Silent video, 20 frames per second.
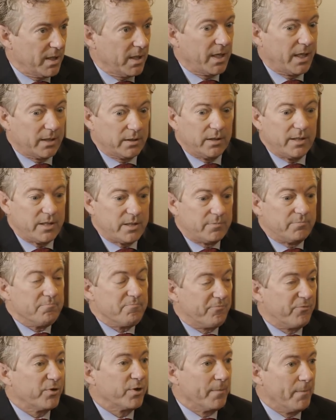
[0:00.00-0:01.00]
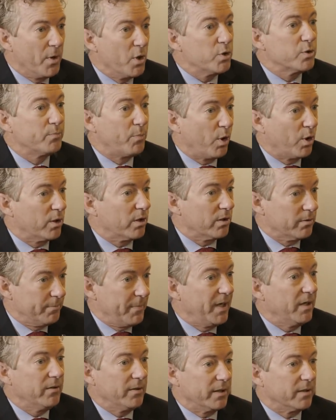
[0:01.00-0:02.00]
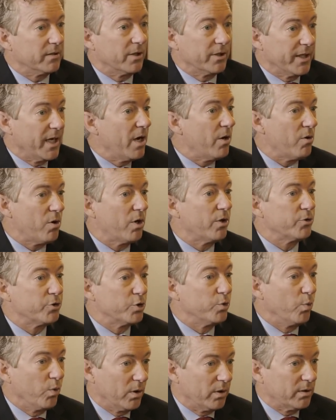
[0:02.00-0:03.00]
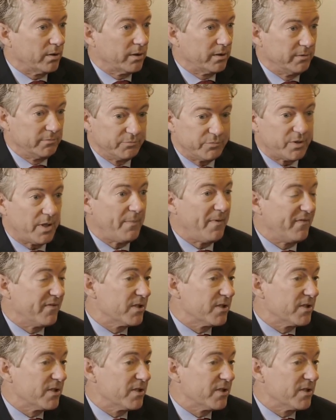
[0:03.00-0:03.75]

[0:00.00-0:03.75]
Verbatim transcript: at least for the most part, on merit, on how hard you work. Some of